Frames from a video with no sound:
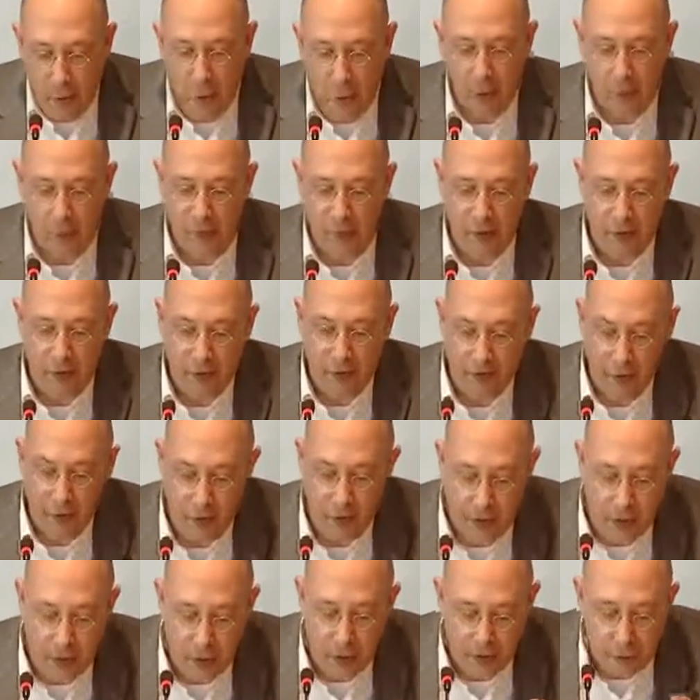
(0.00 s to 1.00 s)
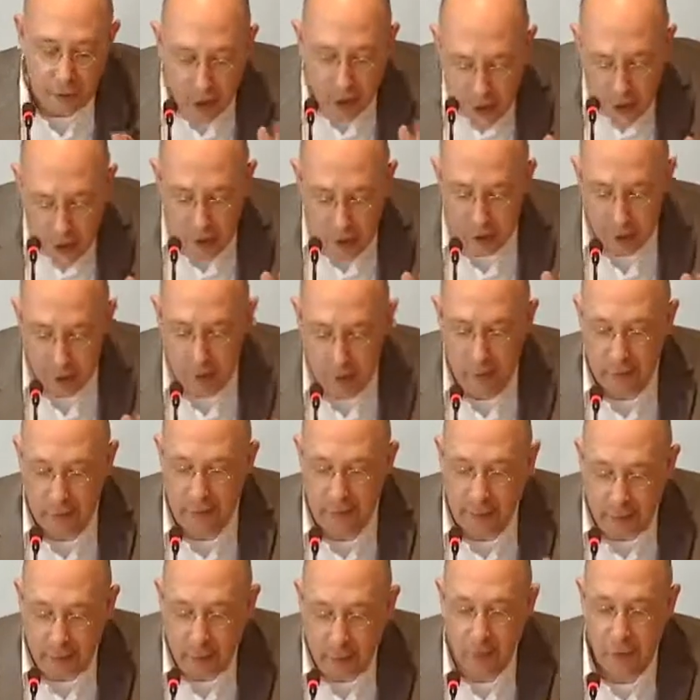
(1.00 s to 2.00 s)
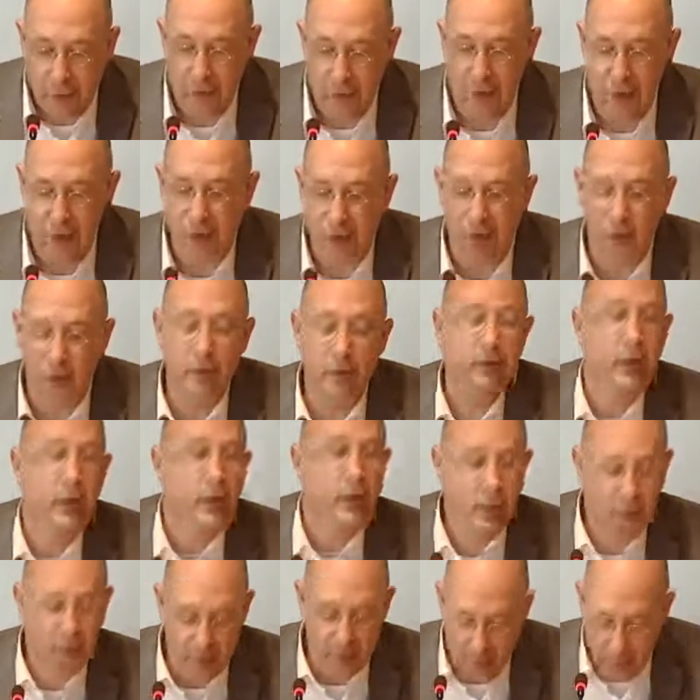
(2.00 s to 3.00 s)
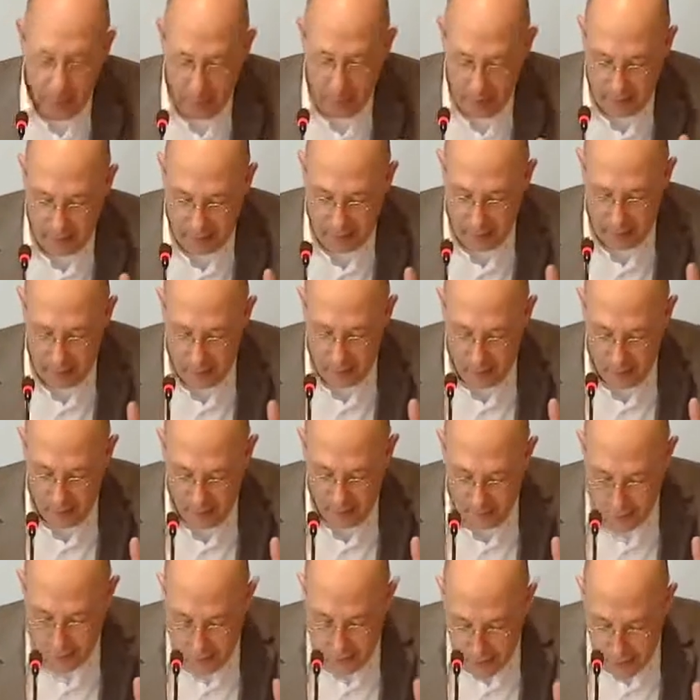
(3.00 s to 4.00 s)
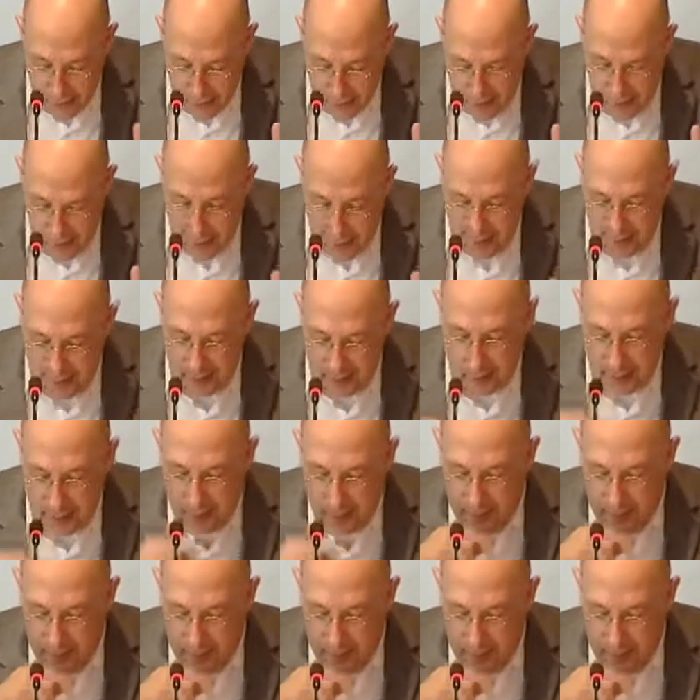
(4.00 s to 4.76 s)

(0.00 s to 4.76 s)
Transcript: of a rational technological capitalist society.